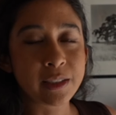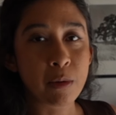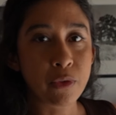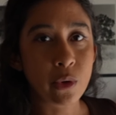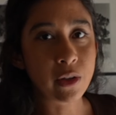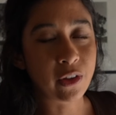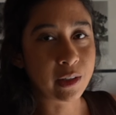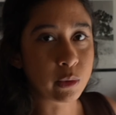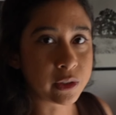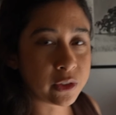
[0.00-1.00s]
Some of you all thought
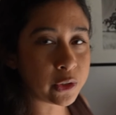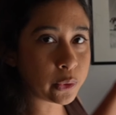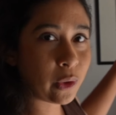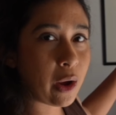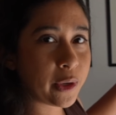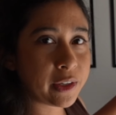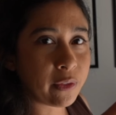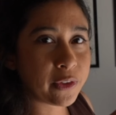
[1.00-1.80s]
it was too crowded on